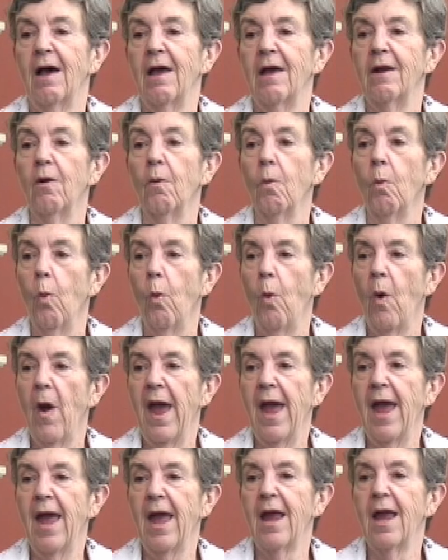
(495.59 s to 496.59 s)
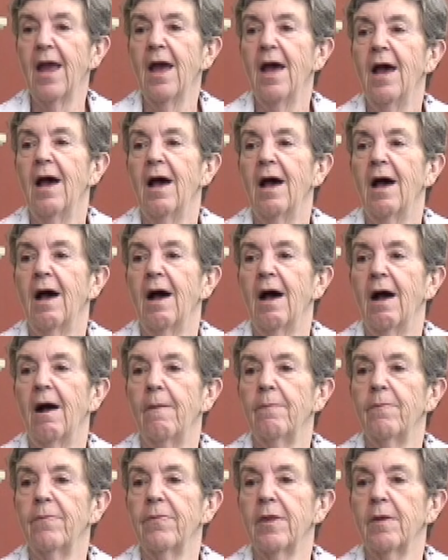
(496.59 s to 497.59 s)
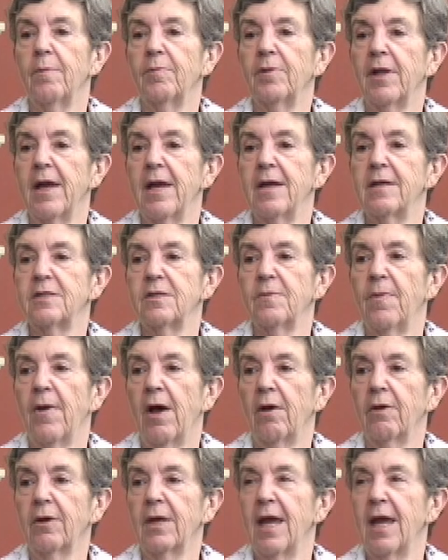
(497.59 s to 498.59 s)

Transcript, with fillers: in a way, uh, the play is about